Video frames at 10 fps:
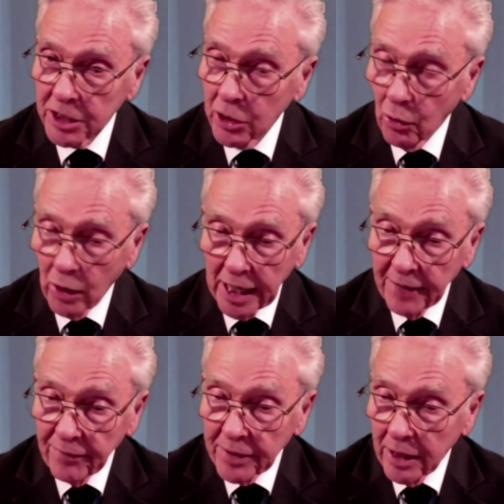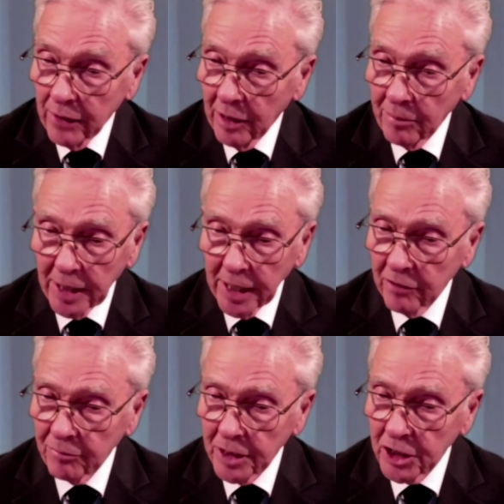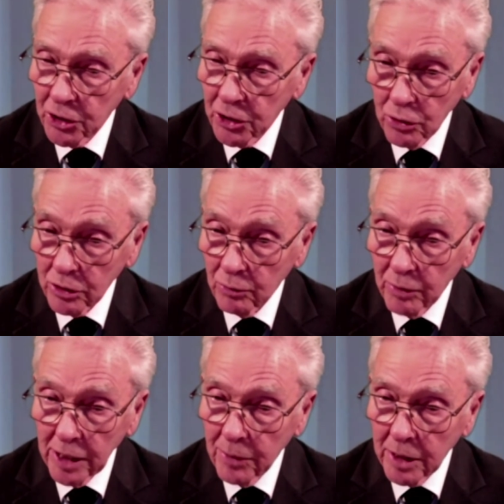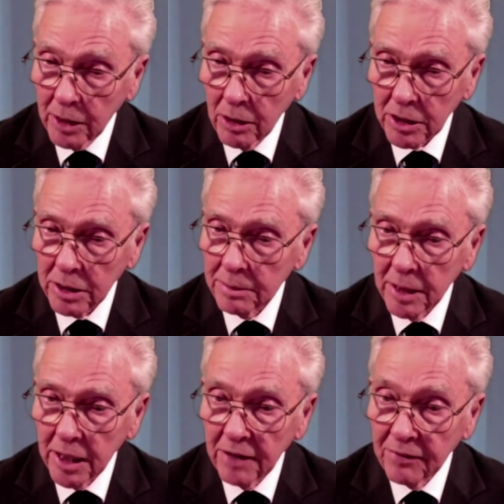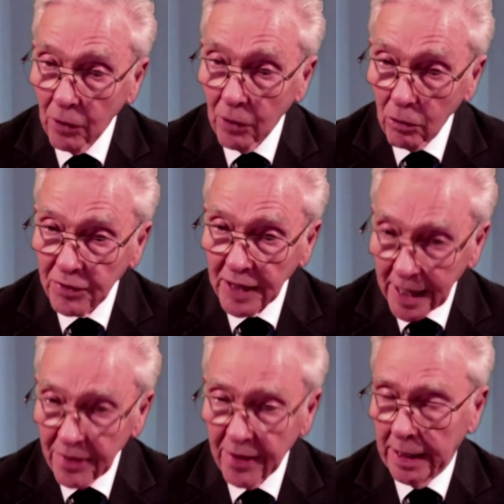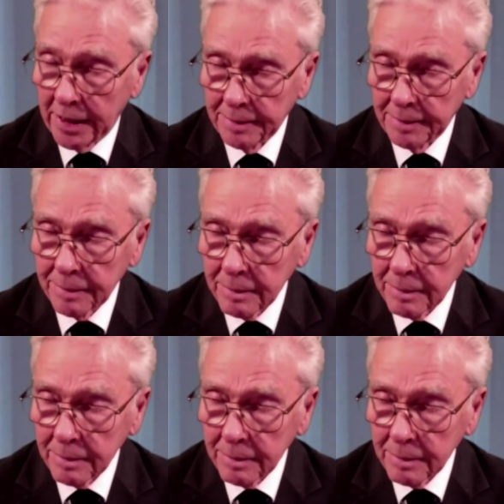So even though they may have been short, we were not involved in that.